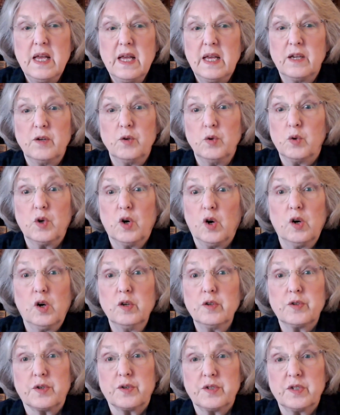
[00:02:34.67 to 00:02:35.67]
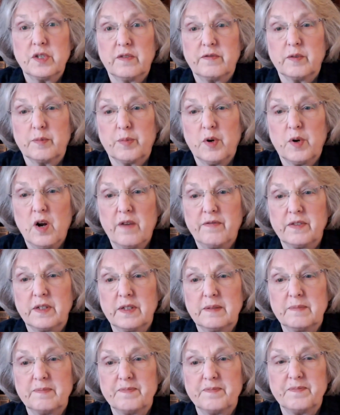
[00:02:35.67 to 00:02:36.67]
who calls herself a prophet,
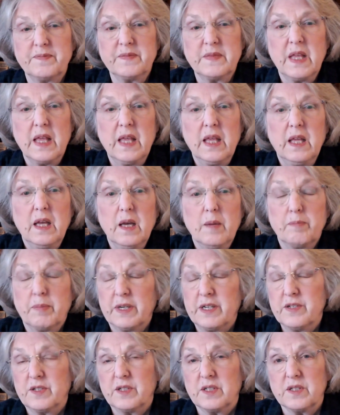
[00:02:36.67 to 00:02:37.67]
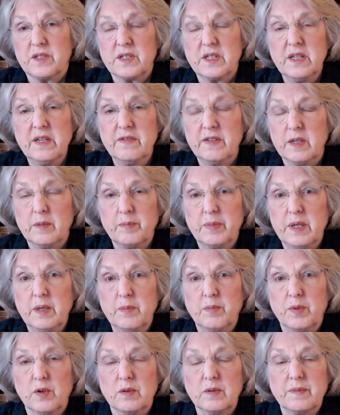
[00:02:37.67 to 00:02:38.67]
but is deceiving
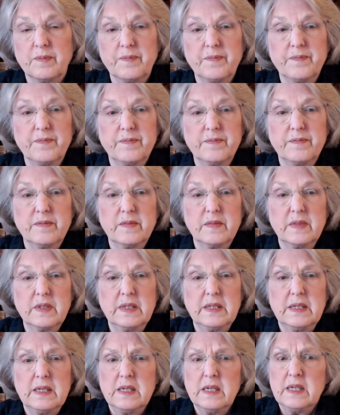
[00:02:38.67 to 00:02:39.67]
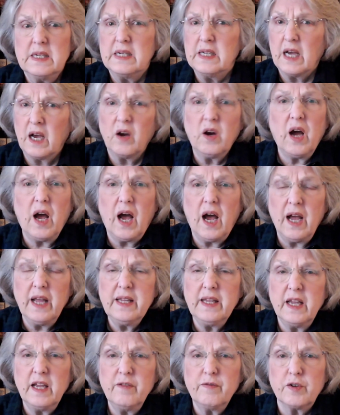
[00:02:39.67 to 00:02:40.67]
people. I
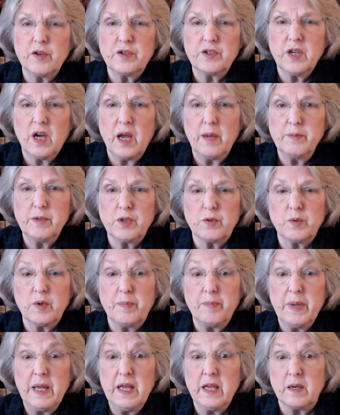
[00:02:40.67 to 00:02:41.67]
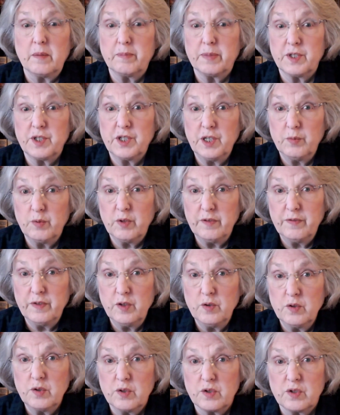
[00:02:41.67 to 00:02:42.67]
gave her time to repent, but she
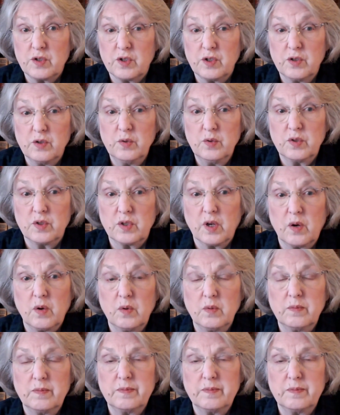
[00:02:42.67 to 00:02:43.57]
refuses to do so.